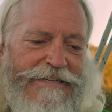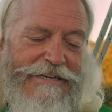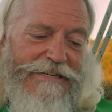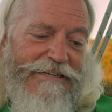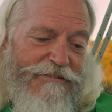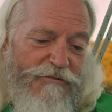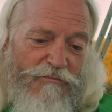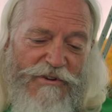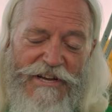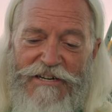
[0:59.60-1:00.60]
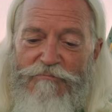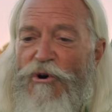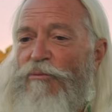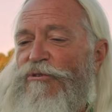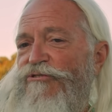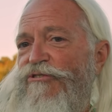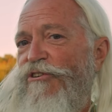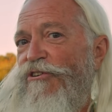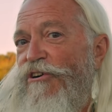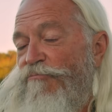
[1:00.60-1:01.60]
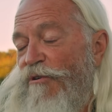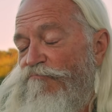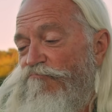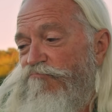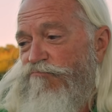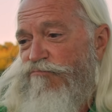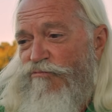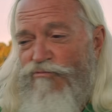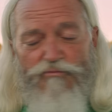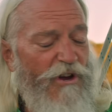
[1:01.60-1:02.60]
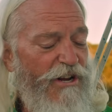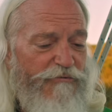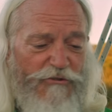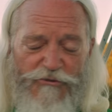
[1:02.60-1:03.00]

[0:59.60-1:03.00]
and we had a moment uh, right after